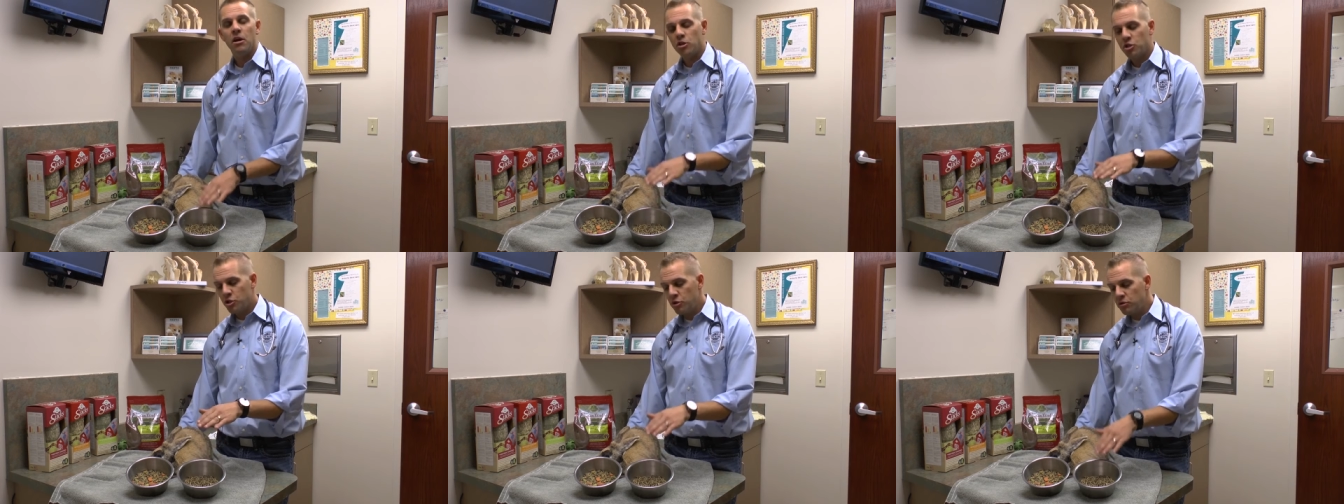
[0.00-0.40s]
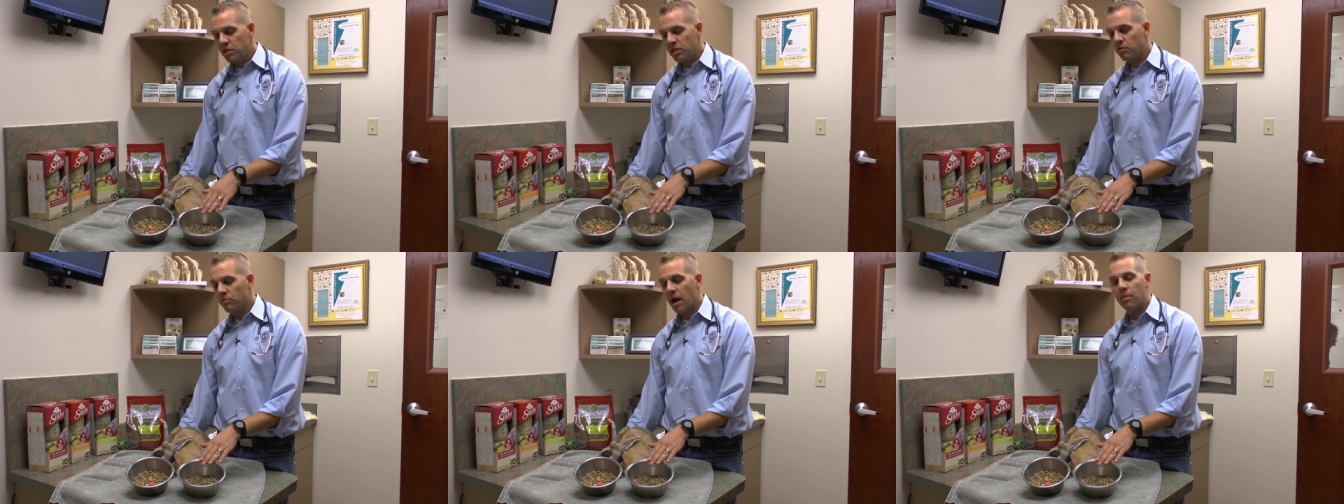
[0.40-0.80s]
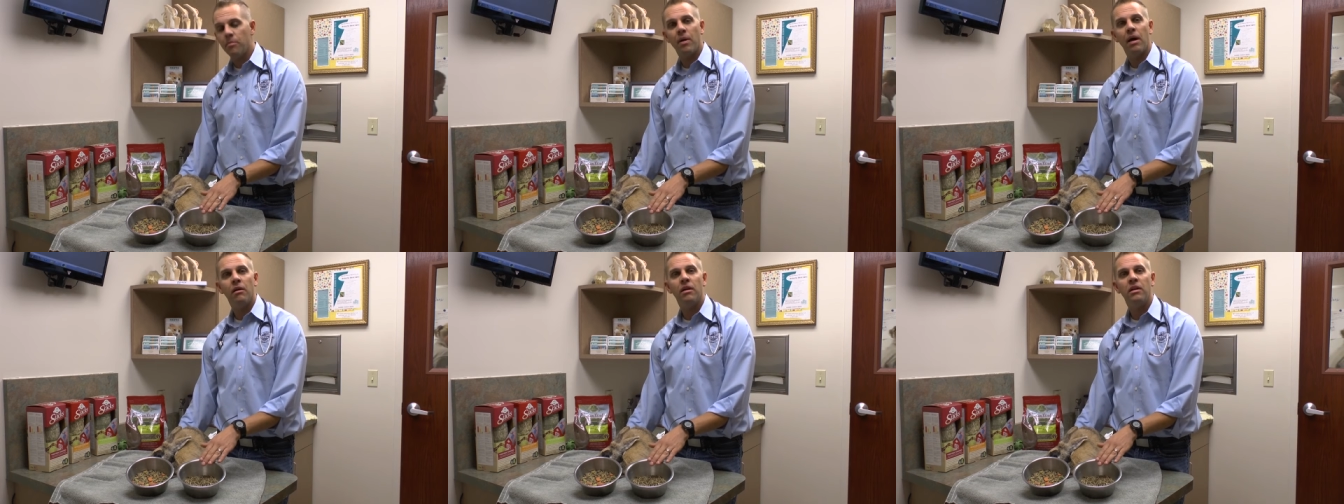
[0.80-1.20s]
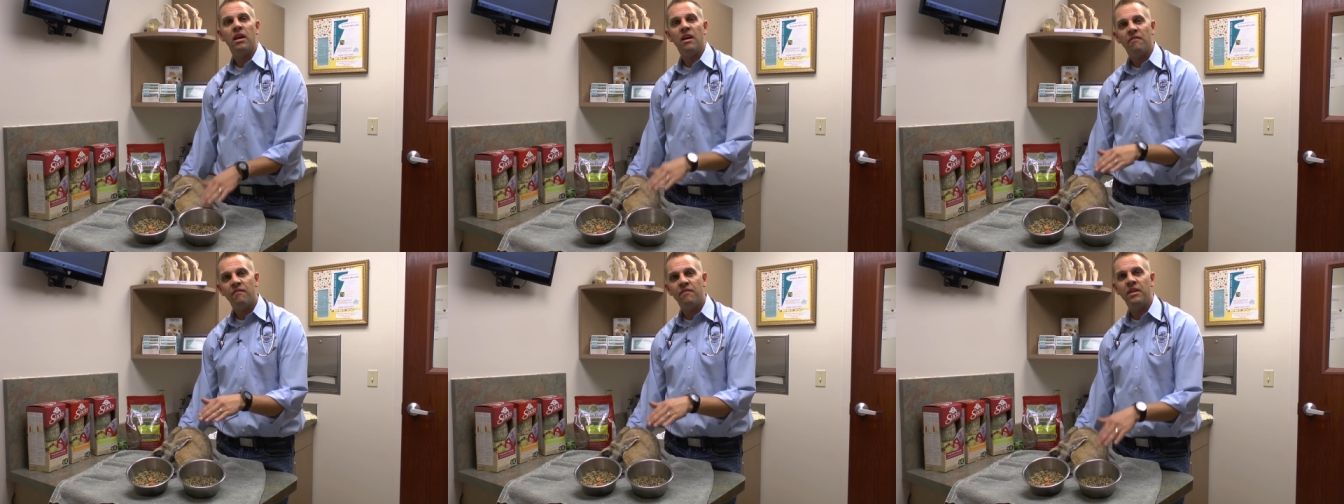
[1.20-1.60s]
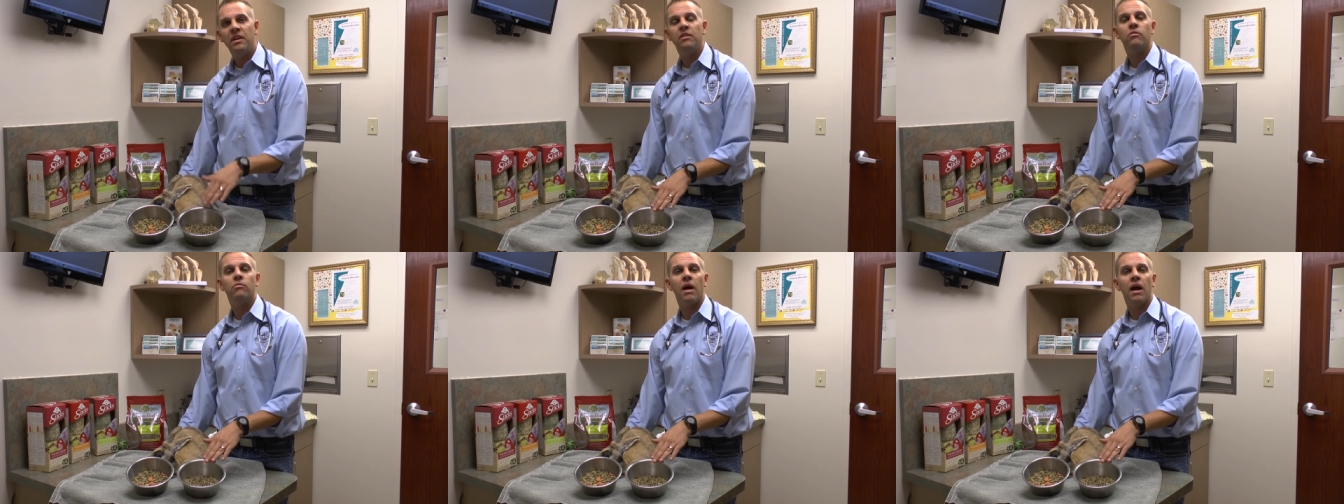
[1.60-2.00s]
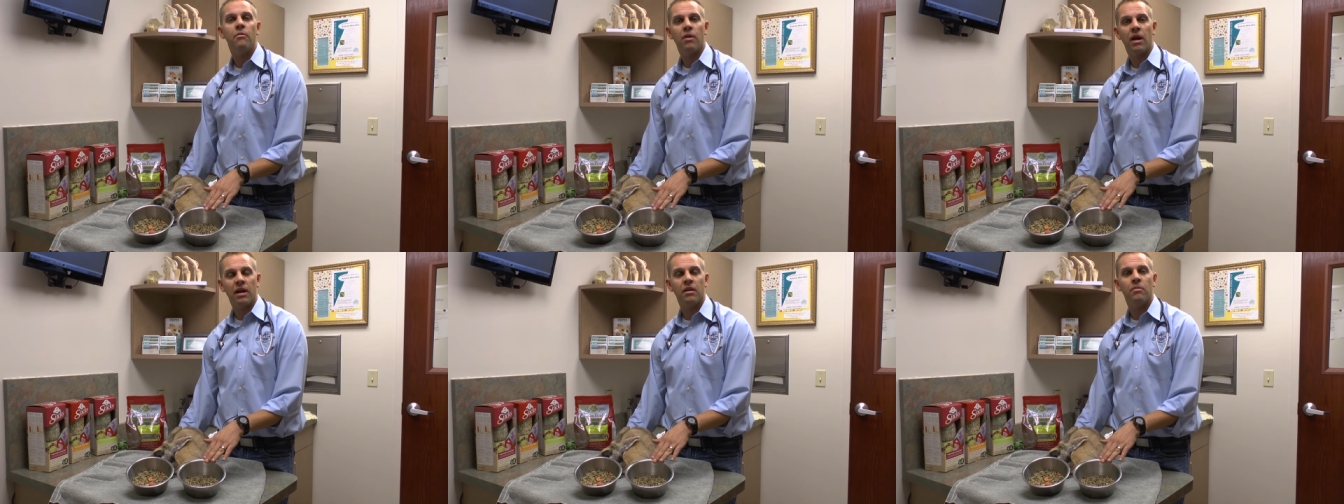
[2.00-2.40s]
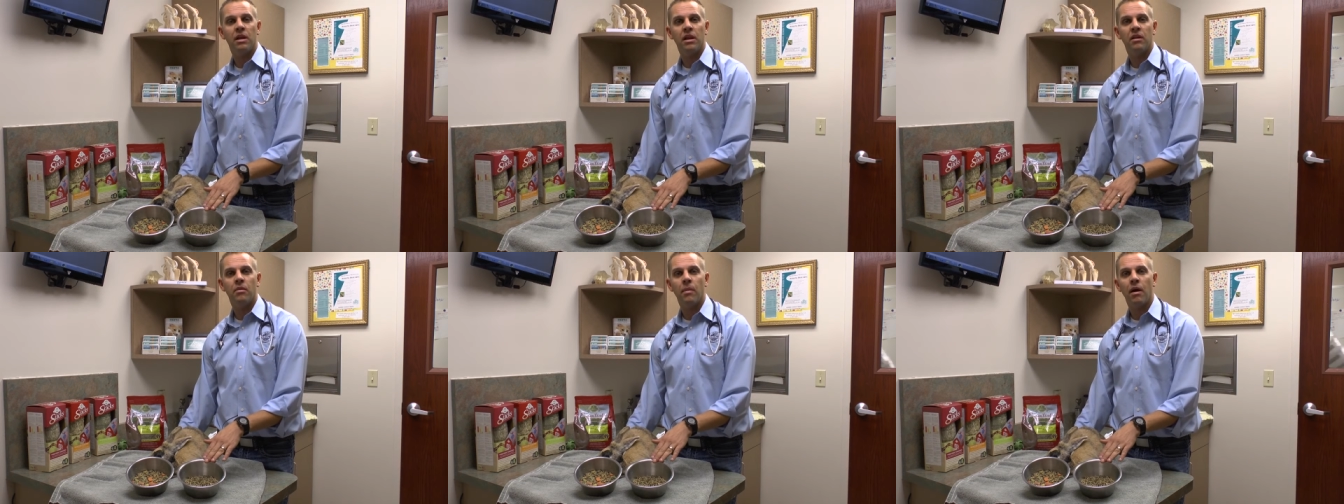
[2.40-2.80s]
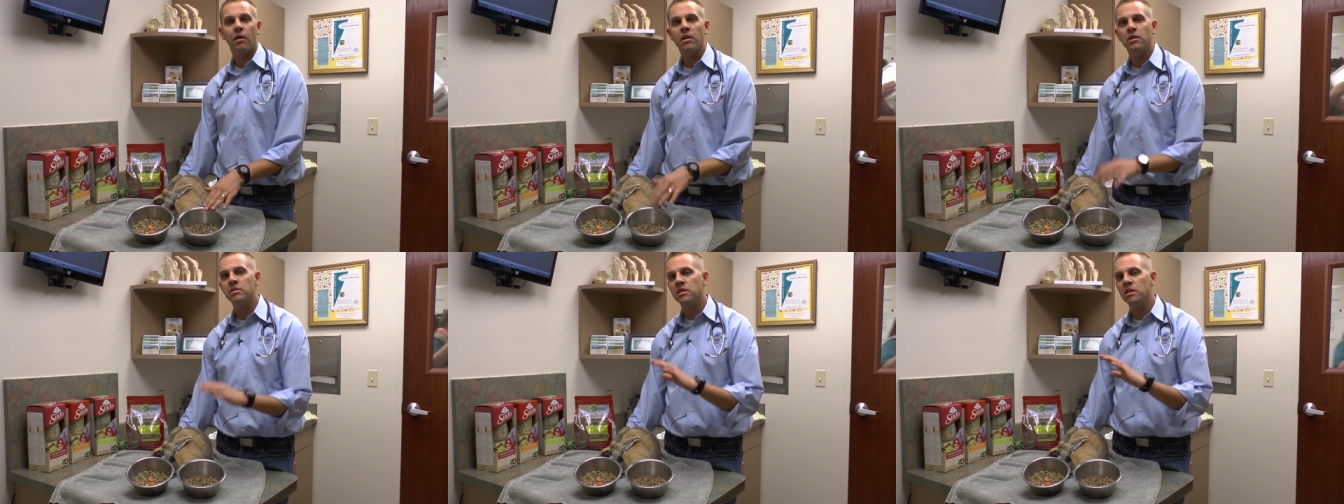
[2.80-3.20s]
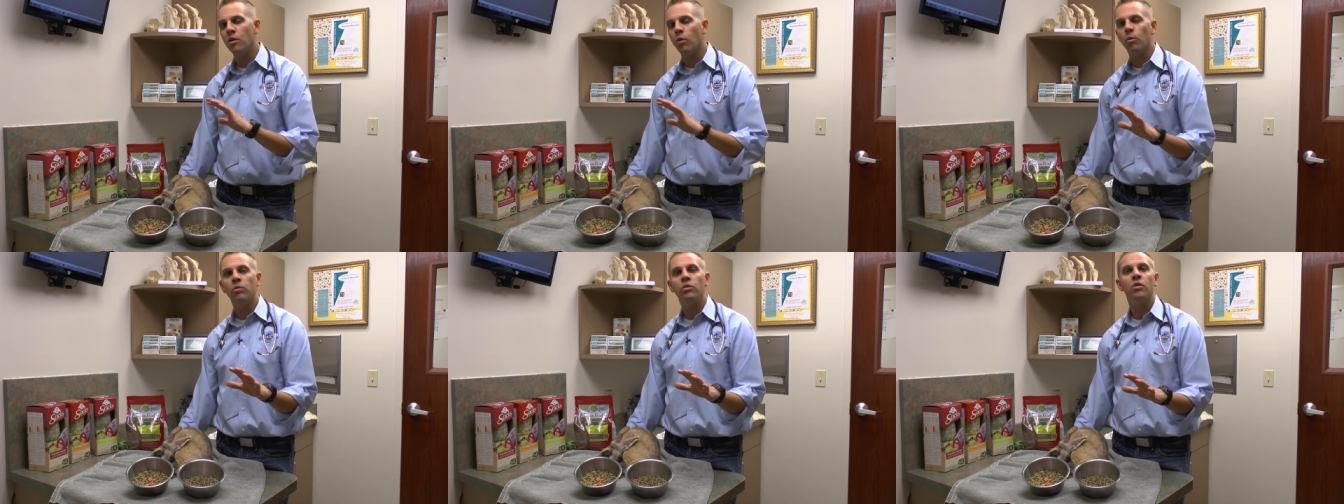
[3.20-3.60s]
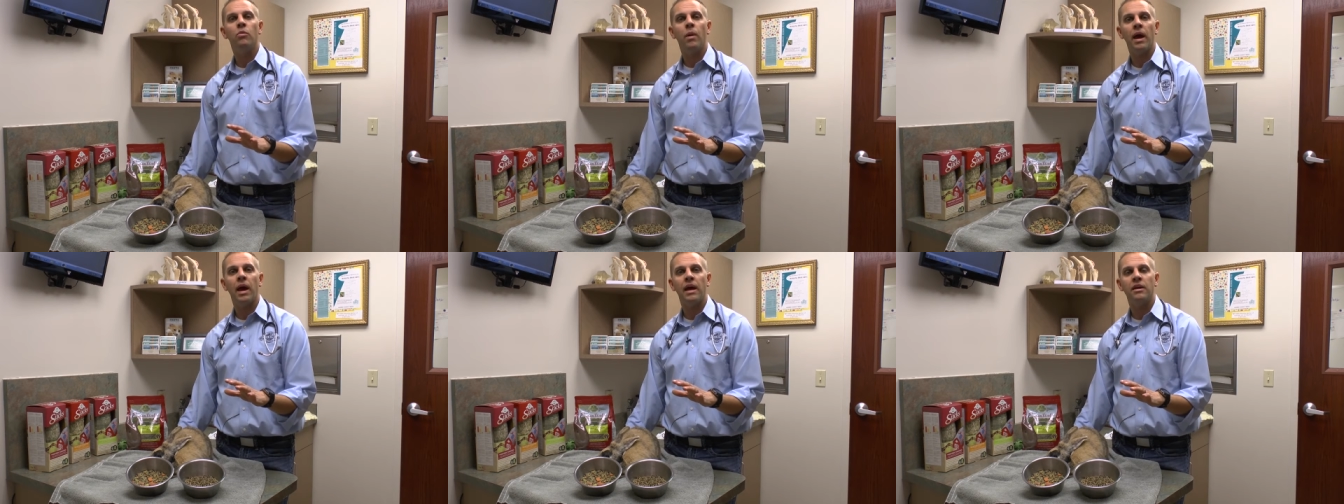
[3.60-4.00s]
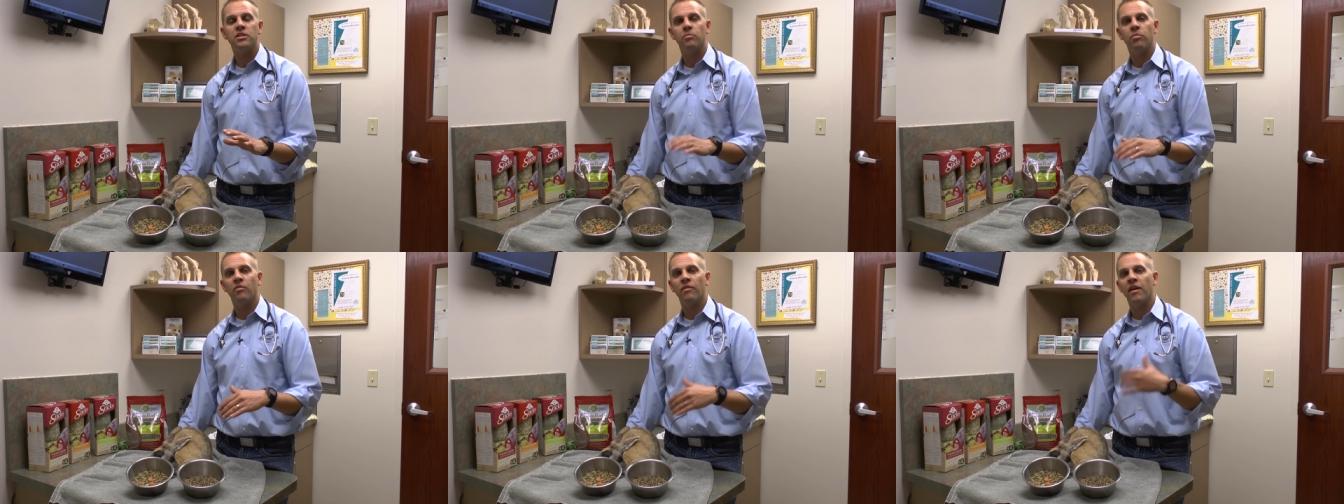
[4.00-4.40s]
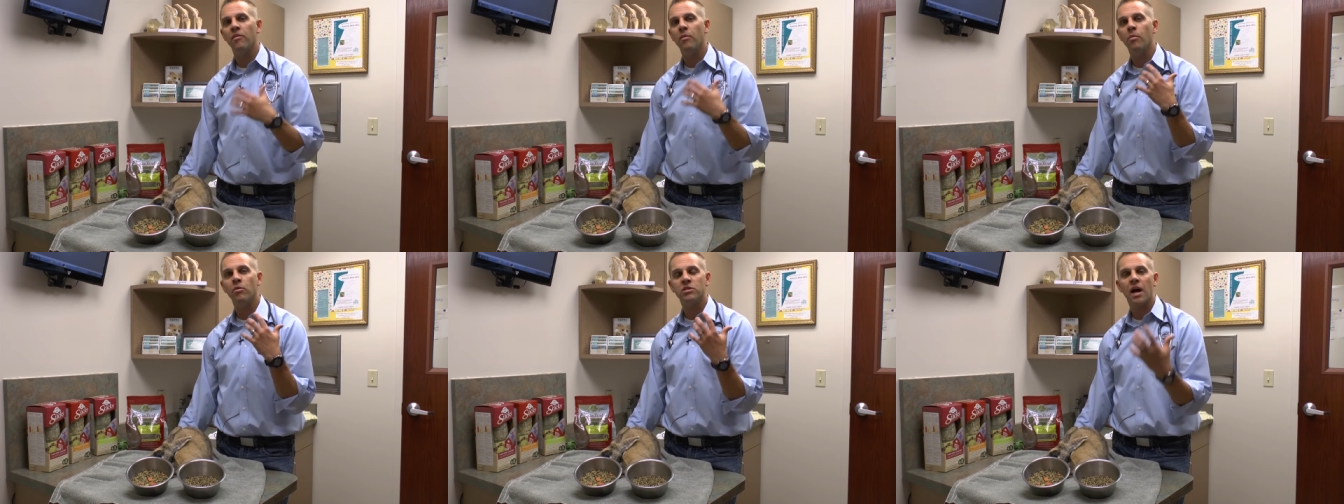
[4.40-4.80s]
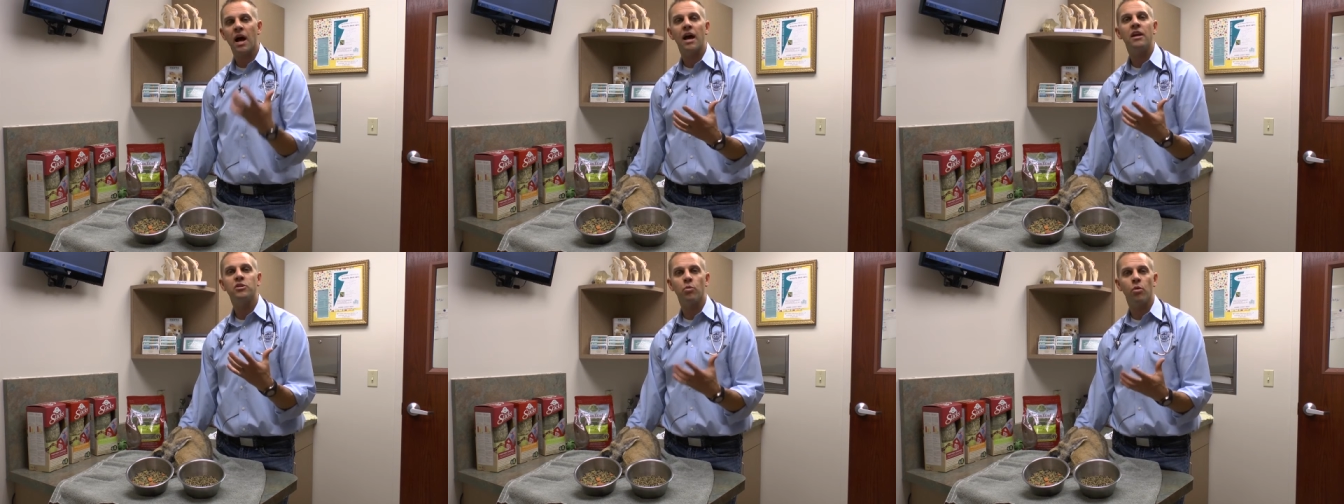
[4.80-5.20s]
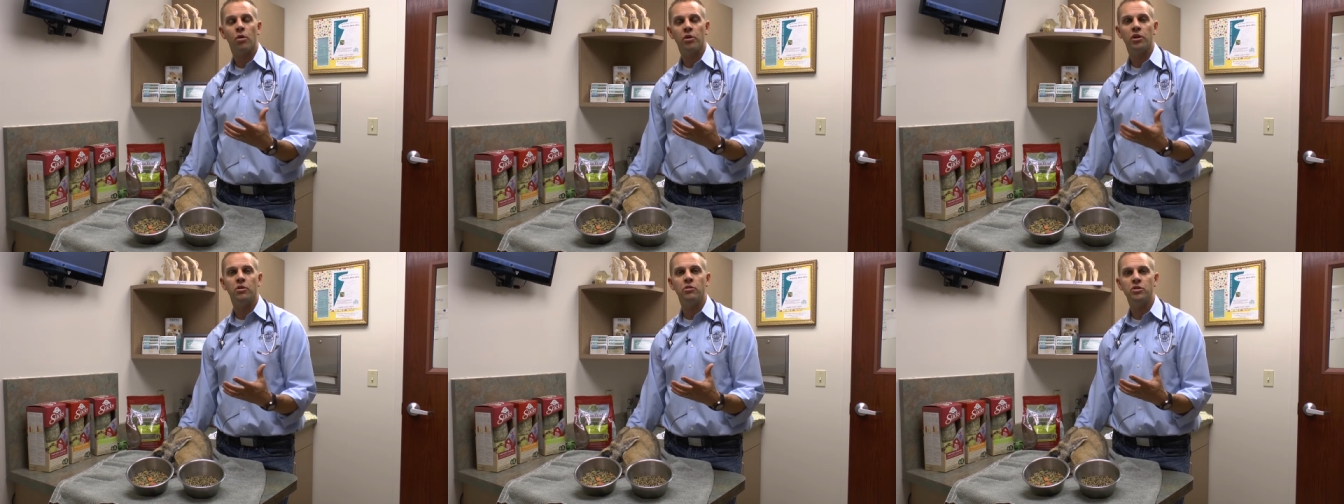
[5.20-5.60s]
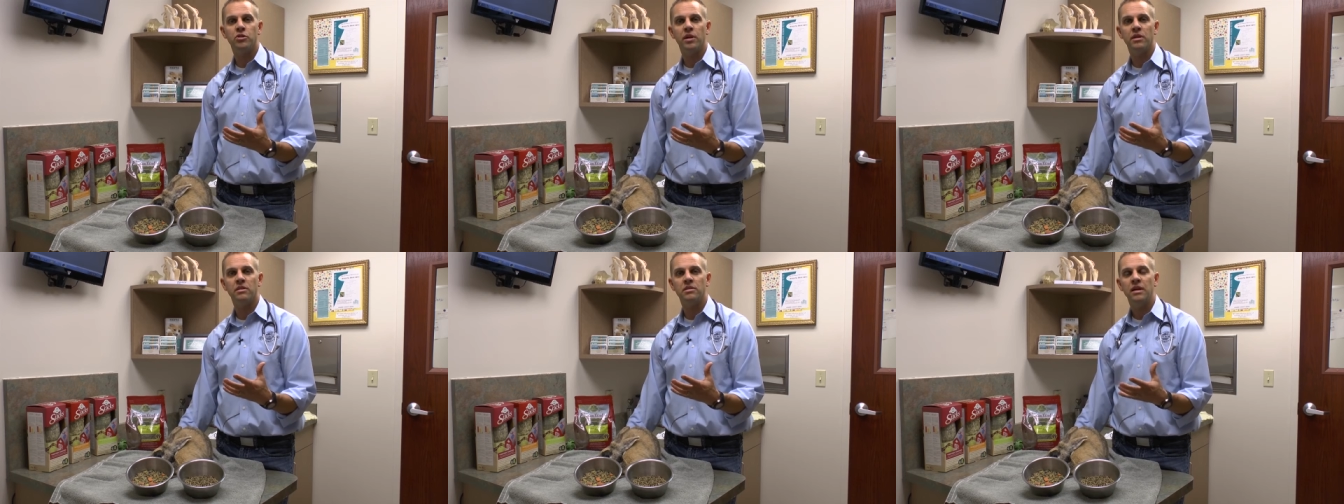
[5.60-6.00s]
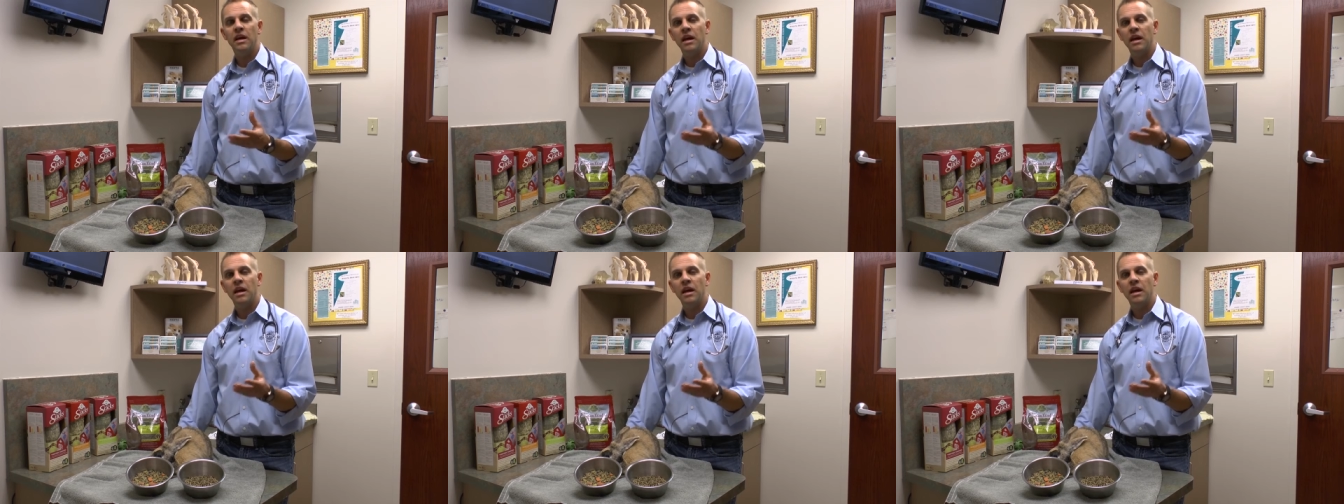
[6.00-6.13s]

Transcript: Choosing the right pellet, feeding the right recommended amount is the only way to provide the most highest quality nutrients,